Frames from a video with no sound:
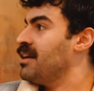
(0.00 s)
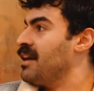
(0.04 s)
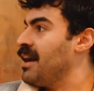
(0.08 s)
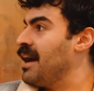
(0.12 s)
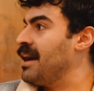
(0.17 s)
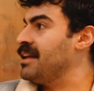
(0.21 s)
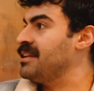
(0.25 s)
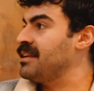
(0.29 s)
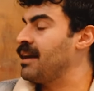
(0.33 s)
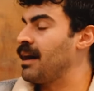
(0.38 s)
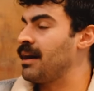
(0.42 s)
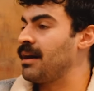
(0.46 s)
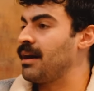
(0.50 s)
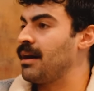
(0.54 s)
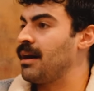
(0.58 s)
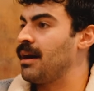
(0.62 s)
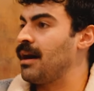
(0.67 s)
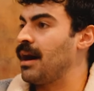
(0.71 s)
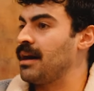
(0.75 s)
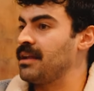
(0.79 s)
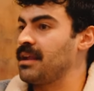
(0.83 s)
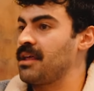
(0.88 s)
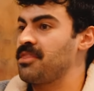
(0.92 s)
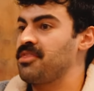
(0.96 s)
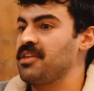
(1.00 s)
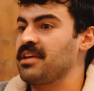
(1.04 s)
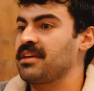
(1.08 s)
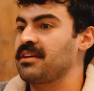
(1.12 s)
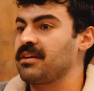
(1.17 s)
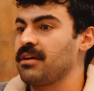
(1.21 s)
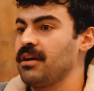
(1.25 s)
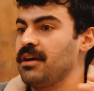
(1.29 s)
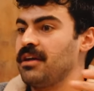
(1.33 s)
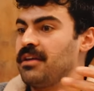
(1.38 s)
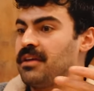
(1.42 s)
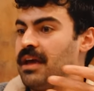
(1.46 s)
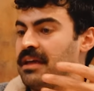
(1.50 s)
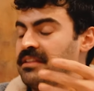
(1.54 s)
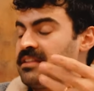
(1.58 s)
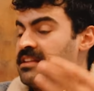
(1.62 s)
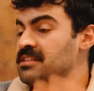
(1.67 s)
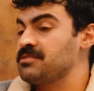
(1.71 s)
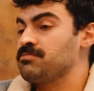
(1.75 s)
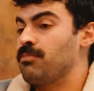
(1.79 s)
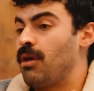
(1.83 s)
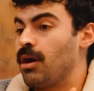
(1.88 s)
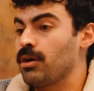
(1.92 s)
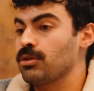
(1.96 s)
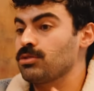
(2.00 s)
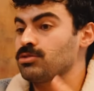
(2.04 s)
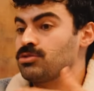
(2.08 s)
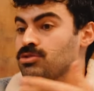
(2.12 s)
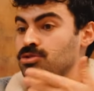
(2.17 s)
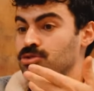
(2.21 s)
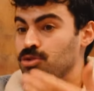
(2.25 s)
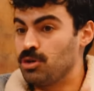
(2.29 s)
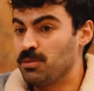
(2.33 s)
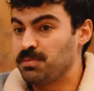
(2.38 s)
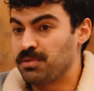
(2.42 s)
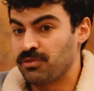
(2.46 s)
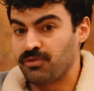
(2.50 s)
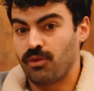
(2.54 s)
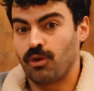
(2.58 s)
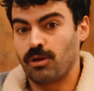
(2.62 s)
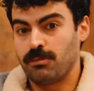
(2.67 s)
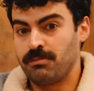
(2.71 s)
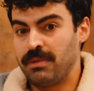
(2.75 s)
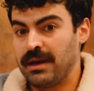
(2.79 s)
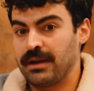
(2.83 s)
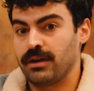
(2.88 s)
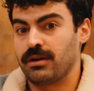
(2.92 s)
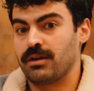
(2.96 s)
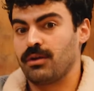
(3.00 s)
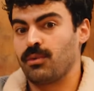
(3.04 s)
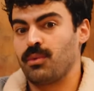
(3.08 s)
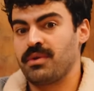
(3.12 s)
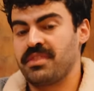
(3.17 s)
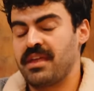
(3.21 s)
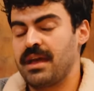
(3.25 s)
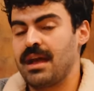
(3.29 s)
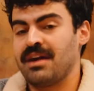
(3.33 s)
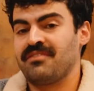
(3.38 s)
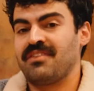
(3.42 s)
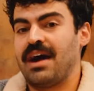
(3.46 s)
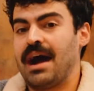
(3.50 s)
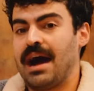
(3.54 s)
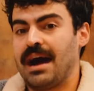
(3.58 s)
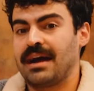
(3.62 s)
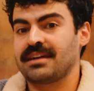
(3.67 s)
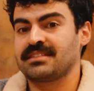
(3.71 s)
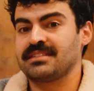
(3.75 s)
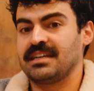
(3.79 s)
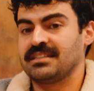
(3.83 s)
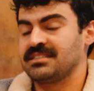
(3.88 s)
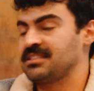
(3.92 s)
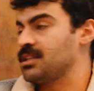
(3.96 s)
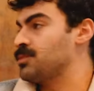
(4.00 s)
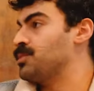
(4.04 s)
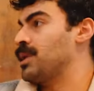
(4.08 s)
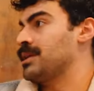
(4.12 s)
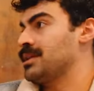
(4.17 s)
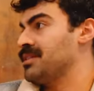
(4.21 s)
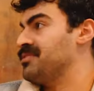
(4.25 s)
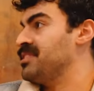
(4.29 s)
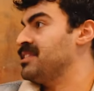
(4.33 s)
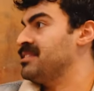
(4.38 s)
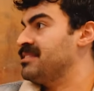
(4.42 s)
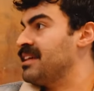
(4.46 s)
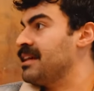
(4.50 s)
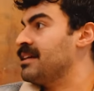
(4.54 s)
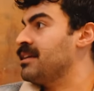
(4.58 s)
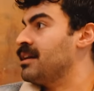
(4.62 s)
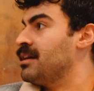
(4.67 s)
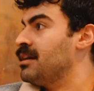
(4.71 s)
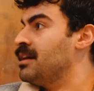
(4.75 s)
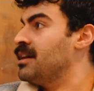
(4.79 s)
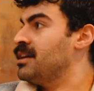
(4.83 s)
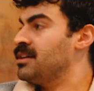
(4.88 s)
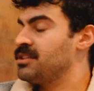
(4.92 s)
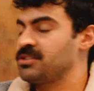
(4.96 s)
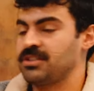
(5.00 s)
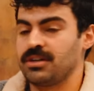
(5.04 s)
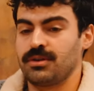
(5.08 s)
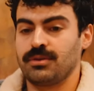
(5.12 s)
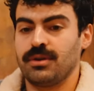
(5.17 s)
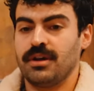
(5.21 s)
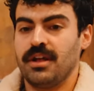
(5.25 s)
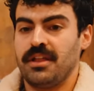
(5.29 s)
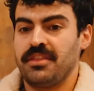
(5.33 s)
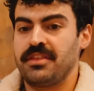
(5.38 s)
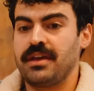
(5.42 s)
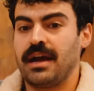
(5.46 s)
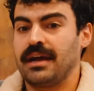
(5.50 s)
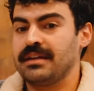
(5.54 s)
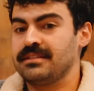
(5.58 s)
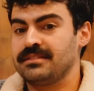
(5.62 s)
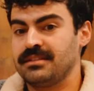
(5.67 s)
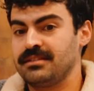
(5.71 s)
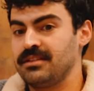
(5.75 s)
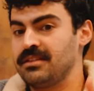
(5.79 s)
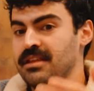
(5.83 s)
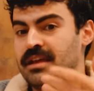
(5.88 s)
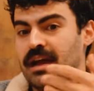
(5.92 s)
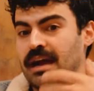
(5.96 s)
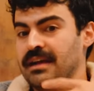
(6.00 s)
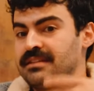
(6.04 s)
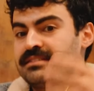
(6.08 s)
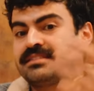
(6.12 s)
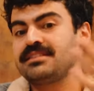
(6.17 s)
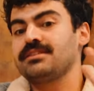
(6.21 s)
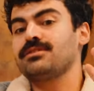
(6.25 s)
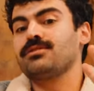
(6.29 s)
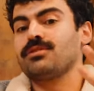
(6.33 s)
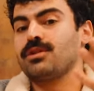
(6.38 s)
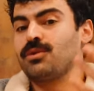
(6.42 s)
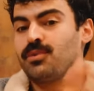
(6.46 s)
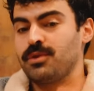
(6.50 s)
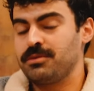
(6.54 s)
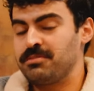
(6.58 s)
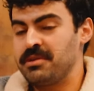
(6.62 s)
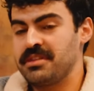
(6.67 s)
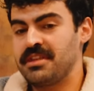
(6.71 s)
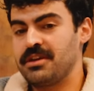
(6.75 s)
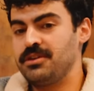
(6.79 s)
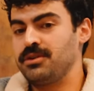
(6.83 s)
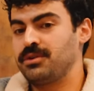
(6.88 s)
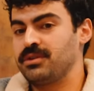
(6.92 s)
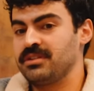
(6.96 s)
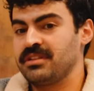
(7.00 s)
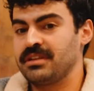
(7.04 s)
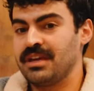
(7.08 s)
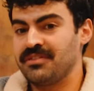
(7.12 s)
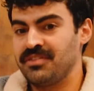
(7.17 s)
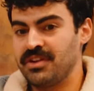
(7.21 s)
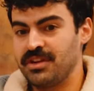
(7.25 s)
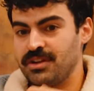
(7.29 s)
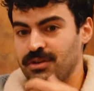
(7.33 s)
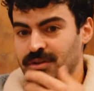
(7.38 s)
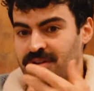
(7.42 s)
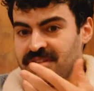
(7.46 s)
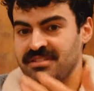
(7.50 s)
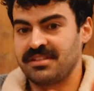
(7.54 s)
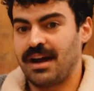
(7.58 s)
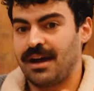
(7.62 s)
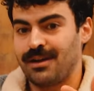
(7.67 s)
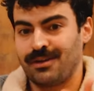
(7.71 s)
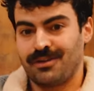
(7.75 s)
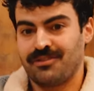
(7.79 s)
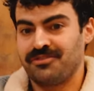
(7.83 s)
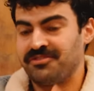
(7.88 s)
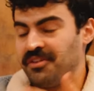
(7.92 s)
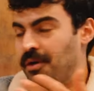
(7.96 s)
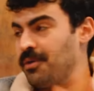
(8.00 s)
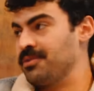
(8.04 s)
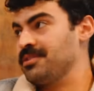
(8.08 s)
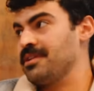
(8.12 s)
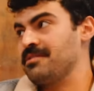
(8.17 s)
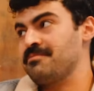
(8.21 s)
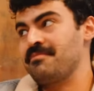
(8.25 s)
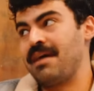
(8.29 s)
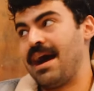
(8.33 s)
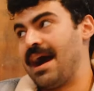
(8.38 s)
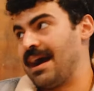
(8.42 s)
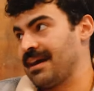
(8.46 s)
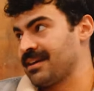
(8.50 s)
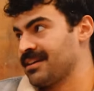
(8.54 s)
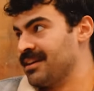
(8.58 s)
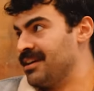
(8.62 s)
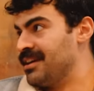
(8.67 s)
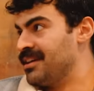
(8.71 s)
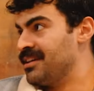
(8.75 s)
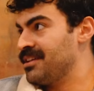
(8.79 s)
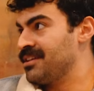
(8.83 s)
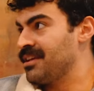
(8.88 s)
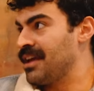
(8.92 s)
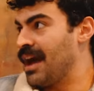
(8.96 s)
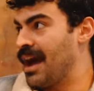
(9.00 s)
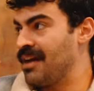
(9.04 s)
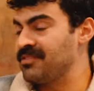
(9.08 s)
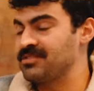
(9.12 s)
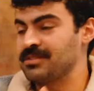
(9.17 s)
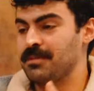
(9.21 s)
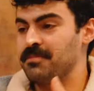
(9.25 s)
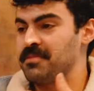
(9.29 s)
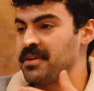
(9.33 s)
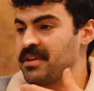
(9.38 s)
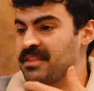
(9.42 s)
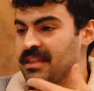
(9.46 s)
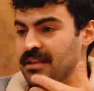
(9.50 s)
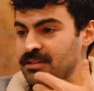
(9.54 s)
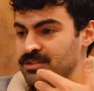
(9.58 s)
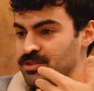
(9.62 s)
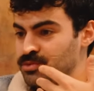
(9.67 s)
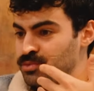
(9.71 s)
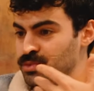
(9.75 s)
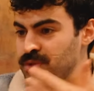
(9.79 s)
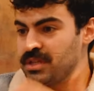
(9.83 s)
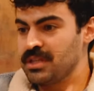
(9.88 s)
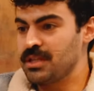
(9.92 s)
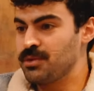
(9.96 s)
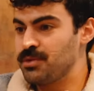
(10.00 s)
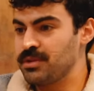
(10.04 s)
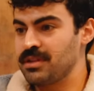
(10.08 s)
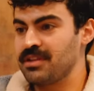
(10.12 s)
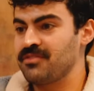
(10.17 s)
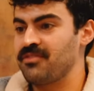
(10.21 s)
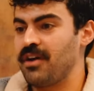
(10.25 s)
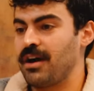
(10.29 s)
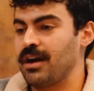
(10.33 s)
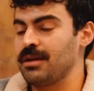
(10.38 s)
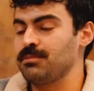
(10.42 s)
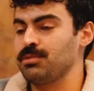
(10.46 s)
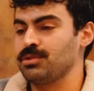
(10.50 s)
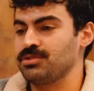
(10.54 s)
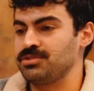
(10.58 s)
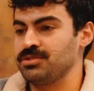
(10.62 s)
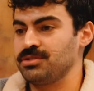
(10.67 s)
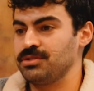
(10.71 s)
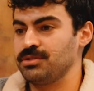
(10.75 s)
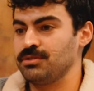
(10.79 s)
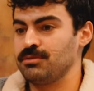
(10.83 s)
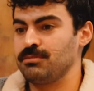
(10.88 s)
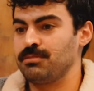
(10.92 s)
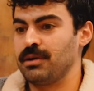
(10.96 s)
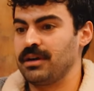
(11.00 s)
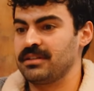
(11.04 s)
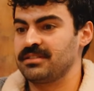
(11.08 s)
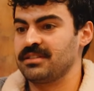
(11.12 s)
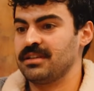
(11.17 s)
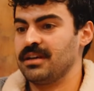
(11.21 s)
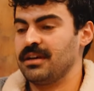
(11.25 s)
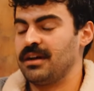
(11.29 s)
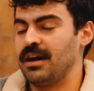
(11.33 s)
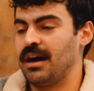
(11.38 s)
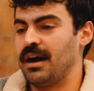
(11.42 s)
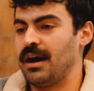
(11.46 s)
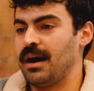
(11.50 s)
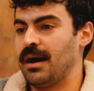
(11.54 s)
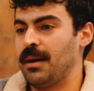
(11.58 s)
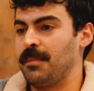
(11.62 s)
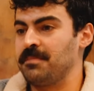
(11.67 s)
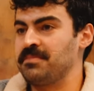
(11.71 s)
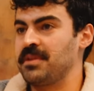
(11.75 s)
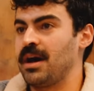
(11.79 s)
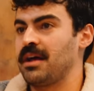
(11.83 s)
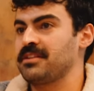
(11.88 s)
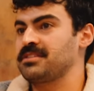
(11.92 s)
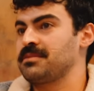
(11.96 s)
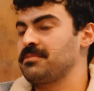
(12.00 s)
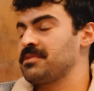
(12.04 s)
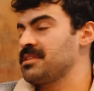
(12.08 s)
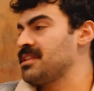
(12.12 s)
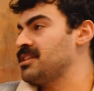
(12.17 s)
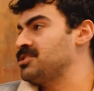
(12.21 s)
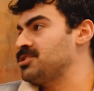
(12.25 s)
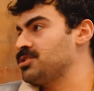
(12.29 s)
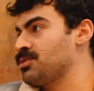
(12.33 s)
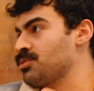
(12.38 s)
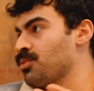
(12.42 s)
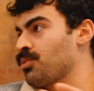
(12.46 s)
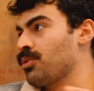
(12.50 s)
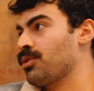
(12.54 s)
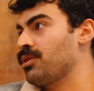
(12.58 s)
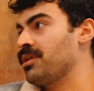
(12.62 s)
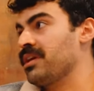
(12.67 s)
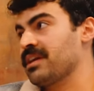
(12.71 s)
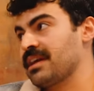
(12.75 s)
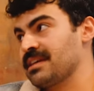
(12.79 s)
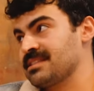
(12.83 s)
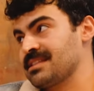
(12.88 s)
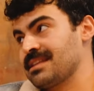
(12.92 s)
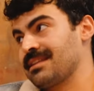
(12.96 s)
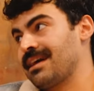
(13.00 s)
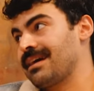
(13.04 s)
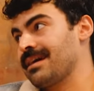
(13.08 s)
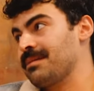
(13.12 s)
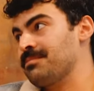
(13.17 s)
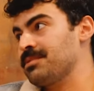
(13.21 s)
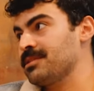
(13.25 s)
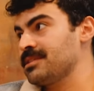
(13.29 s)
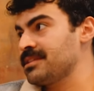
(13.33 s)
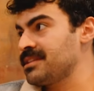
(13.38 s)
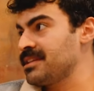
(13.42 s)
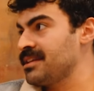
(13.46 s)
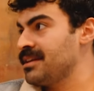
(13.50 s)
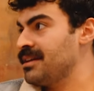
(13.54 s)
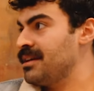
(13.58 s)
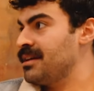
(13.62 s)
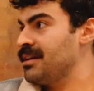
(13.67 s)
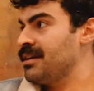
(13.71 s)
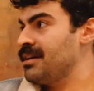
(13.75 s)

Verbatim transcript: And uh, and I think and these models do perform better when they have access to relevant data. So the, the ideal would be that you could give it your entire phone and Mac, have something that's really, really valuable to you, but um, not something that you're worrying is a liability.